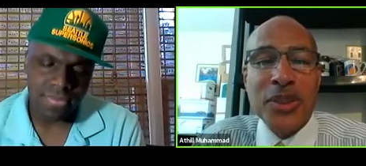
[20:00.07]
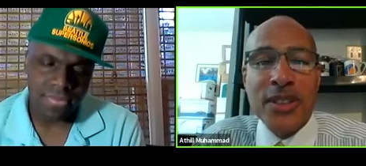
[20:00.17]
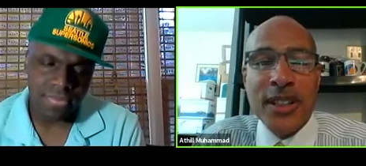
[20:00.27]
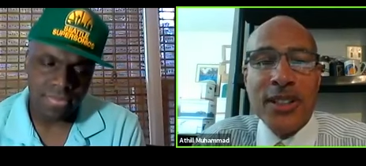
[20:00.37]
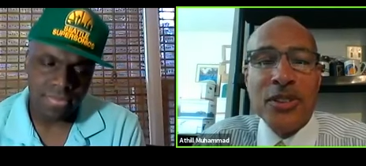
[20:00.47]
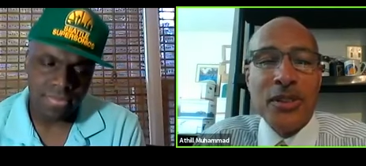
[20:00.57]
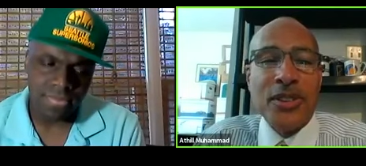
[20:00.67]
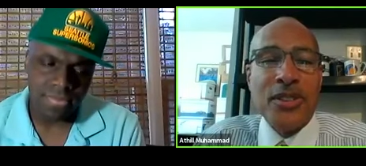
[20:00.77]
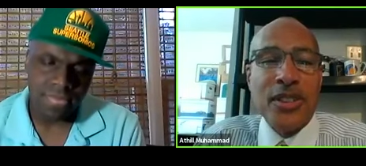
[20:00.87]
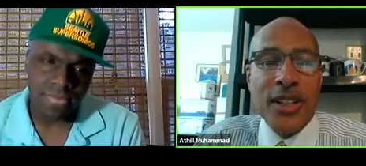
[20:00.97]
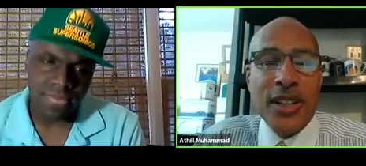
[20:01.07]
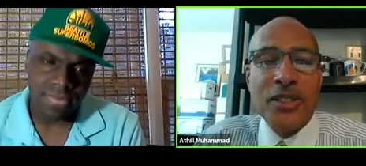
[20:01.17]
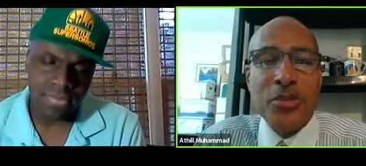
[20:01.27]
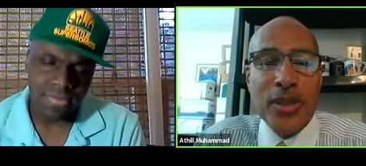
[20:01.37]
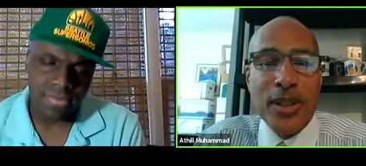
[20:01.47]
Speaker 1: we say during the
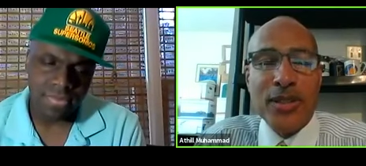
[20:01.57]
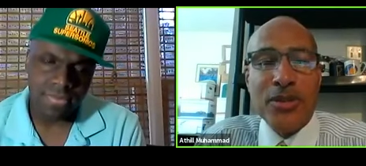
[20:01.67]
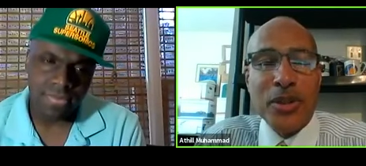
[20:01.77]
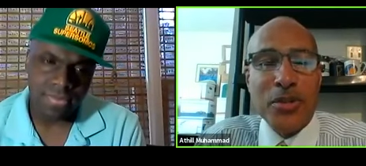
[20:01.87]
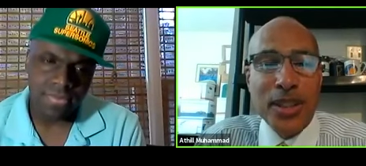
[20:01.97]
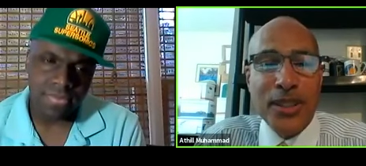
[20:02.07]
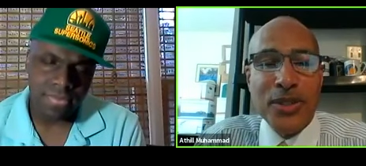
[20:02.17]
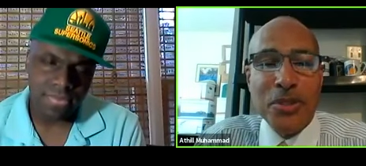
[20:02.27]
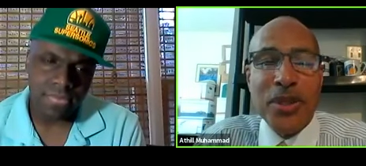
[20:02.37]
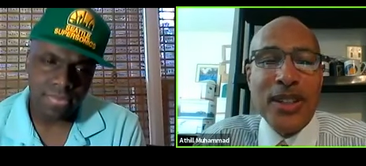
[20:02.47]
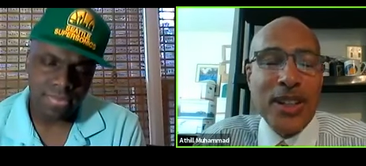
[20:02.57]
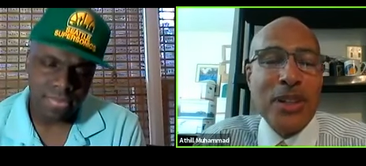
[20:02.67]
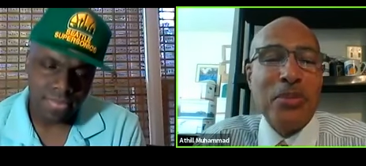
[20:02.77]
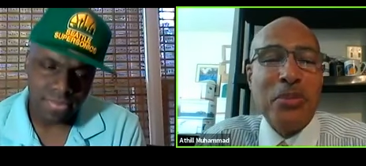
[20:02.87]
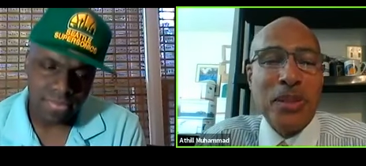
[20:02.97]
janazah prayers of the believers, may
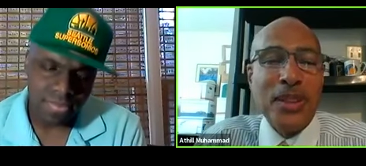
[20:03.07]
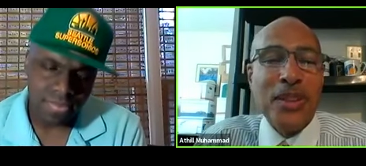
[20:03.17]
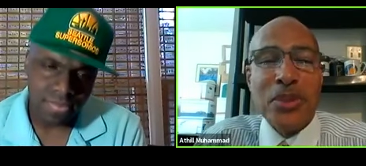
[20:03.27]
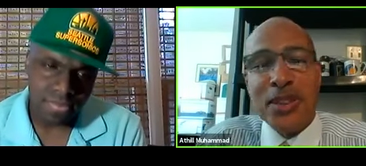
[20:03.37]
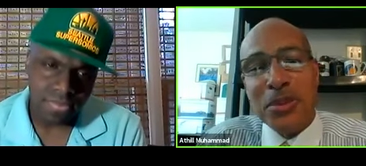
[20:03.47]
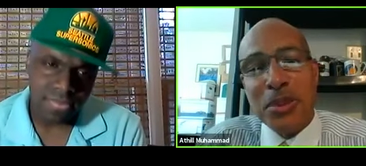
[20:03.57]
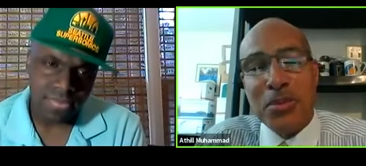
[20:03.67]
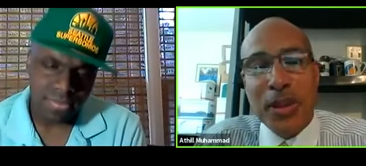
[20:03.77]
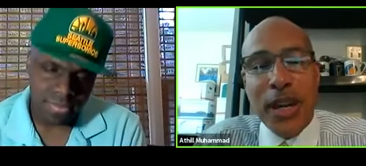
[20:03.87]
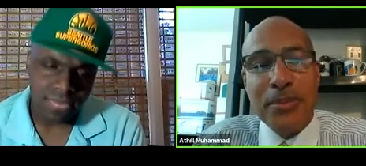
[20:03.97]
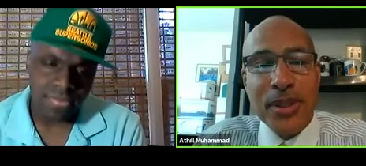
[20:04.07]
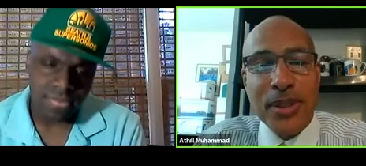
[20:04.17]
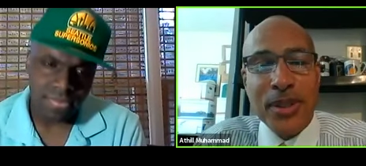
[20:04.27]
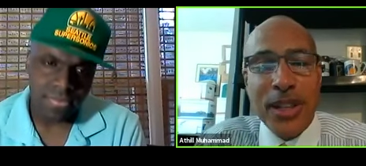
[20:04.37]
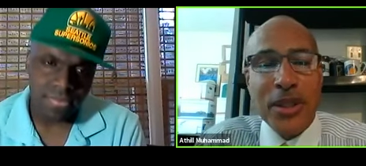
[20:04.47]
Allah be pleased with them. And perhaps
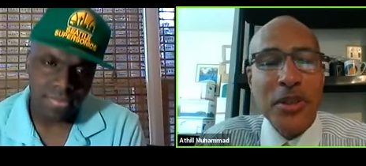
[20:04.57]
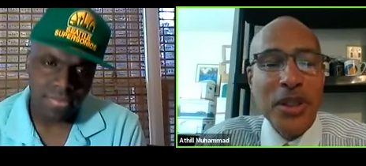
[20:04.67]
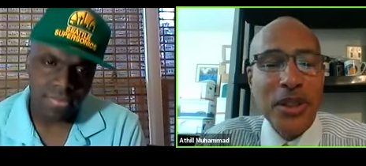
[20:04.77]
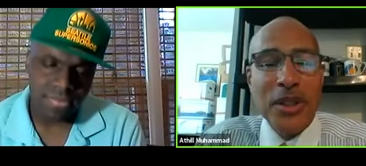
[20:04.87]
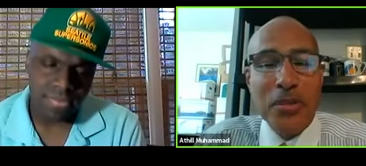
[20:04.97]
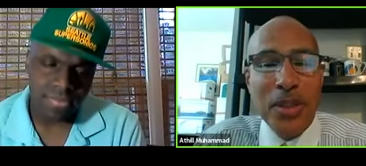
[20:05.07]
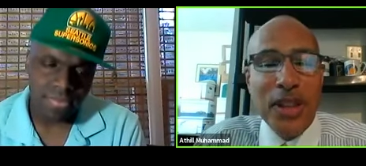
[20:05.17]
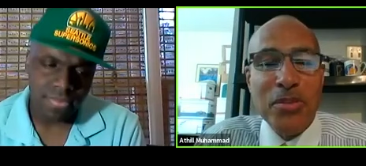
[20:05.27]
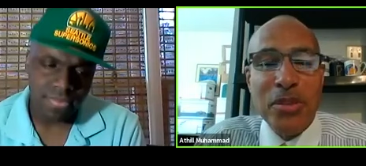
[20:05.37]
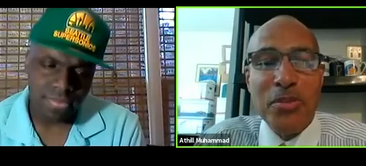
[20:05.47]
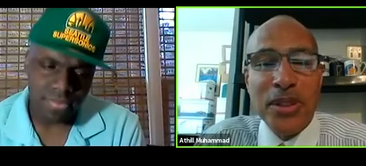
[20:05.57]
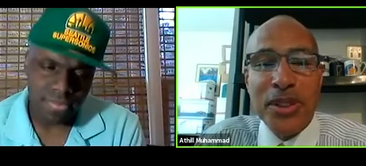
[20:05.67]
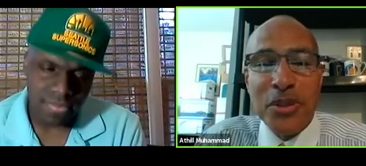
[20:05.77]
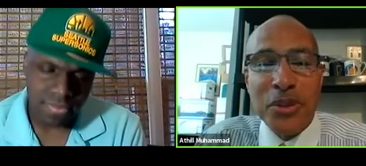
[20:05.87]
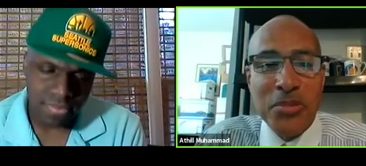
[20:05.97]
Allah may have been
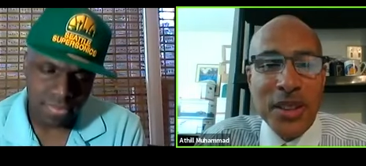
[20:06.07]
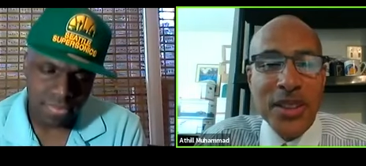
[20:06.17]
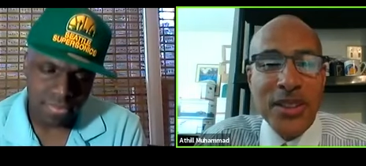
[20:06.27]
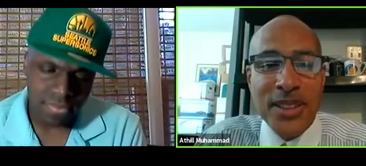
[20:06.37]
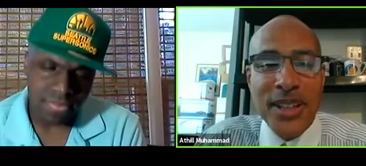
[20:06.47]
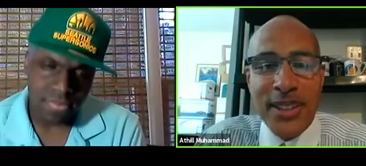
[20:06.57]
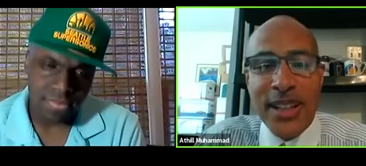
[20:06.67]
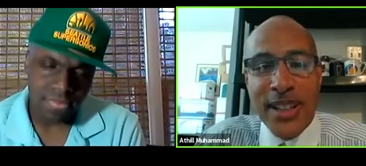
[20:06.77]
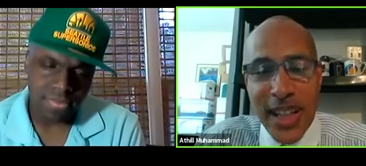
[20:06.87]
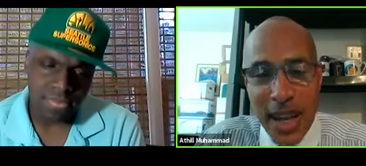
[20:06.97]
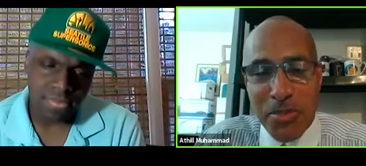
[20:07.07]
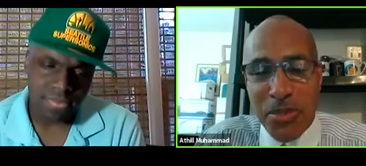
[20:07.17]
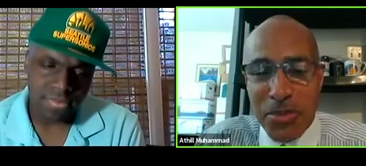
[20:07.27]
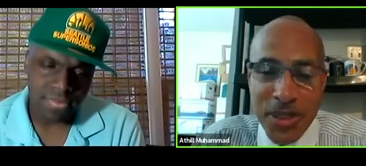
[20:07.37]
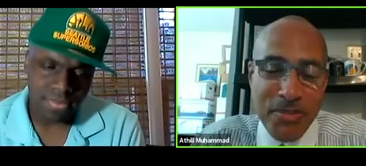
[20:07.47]
pleased with me uh, had that
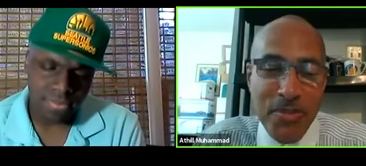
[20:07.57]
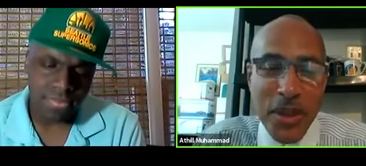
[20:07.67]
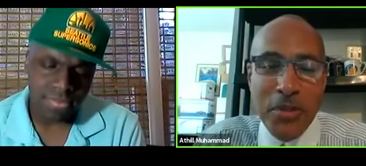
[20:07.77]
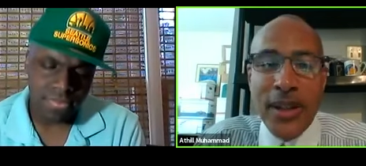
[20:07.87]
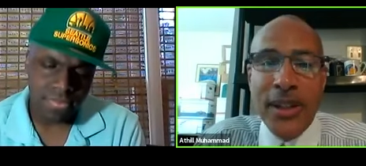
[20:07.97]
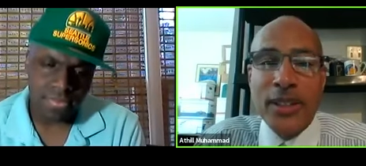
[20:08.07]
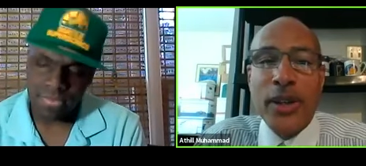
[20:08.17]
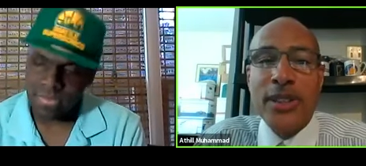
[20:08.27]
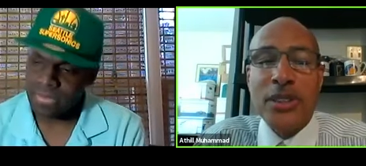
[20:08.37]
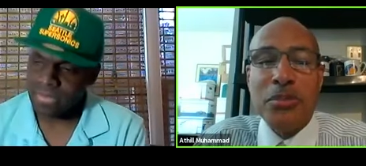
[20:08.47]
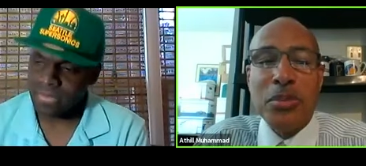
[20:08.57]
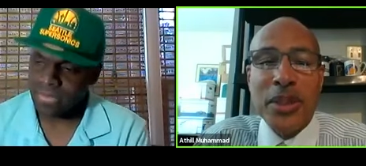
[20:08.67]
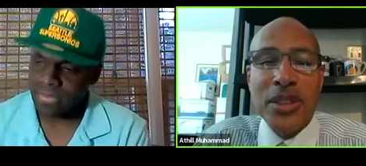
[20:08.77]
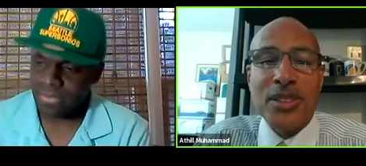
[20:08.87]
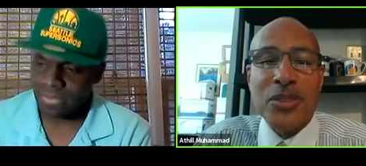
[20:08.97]
happened. But by his grace and
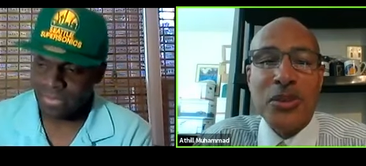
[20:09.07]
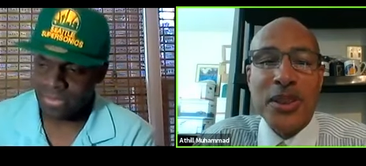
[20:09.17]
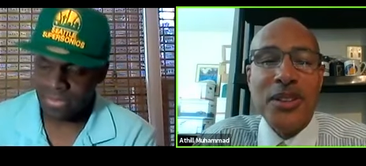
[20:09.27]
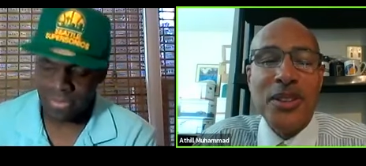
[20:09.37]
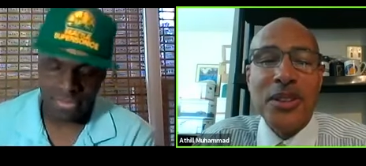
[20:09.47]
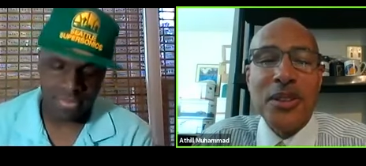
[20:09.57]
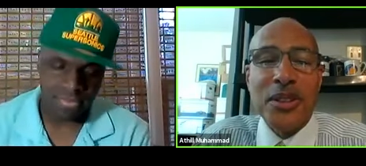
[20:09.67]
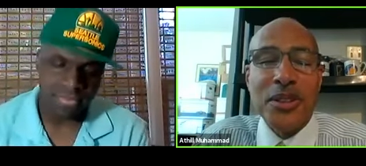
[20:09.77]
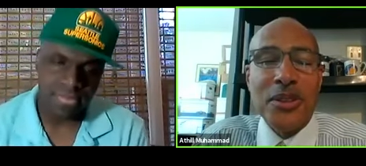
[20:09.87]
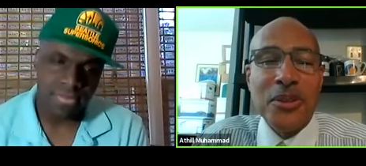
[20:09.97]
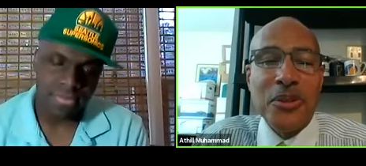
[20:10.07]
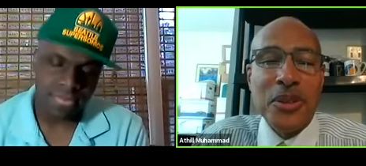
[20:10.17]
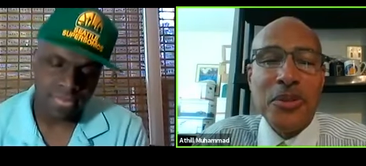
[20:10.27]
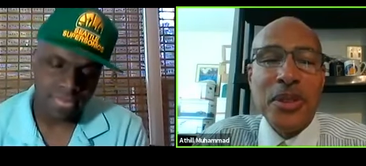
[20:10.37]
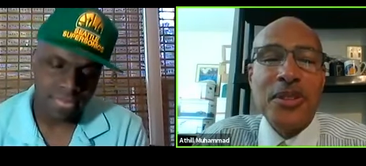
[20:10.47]
permission, we, you know,
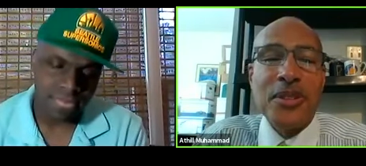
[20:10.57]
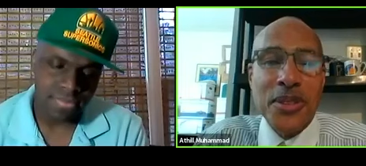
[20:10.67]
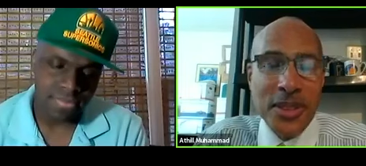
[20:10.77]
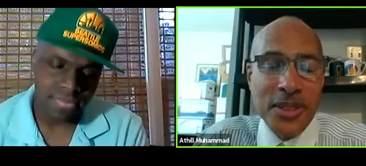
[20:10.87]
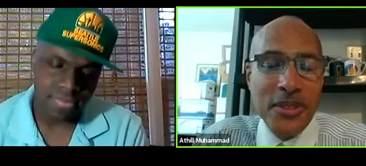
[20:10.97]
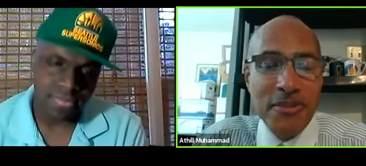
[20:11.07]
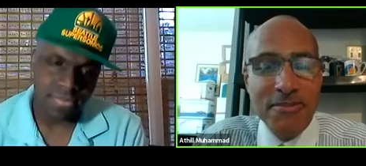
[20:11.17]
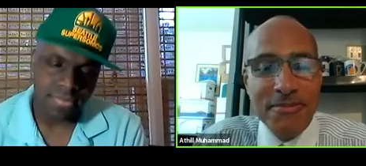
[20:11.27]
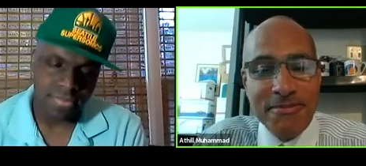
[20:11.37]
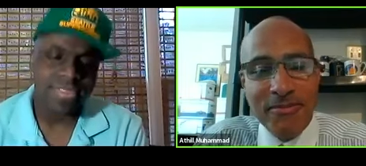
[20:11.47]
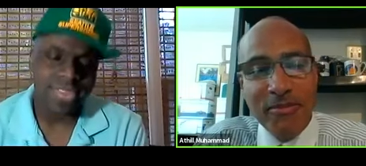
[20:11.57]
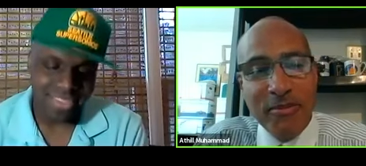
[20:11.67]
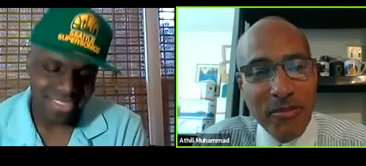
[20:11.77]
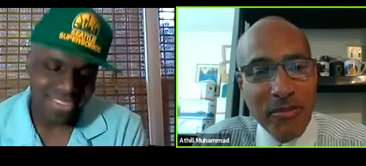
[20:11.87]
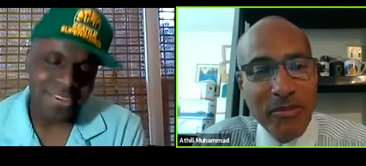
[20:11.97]
we, we're still here.
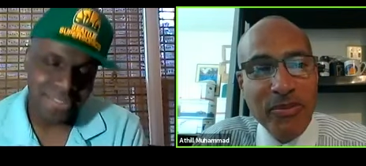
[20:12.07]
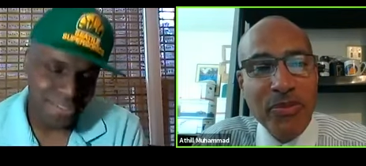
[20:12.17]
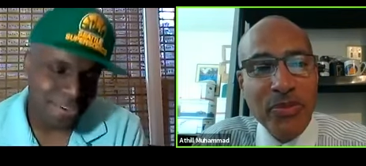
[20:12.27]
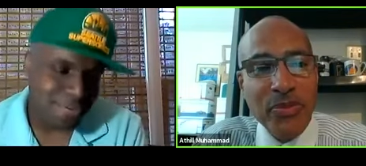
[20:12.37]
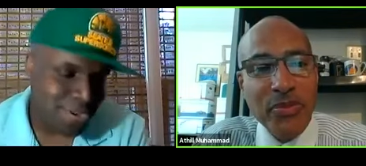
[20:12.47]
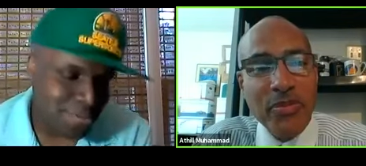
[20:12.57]
Speaker 2: Yes, sir. Allah